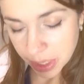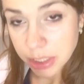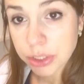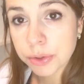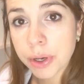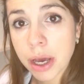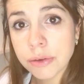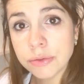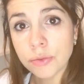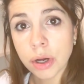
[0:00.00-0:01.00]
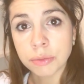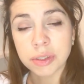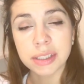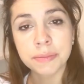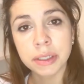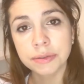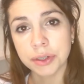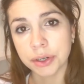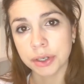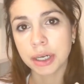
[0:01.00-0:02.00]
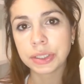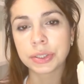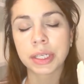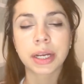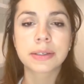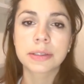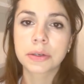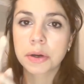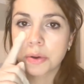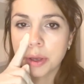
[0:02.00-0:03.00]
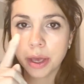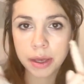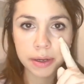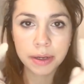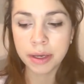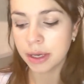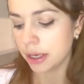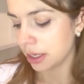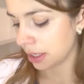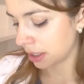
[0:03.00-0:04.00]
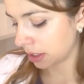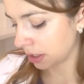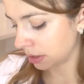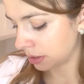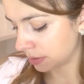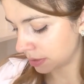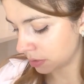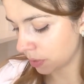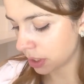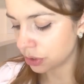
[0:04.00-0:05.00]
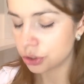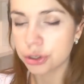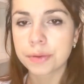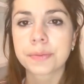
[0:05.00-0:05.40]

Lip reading: I do have one more smell for your other ear, so go ahead and switch.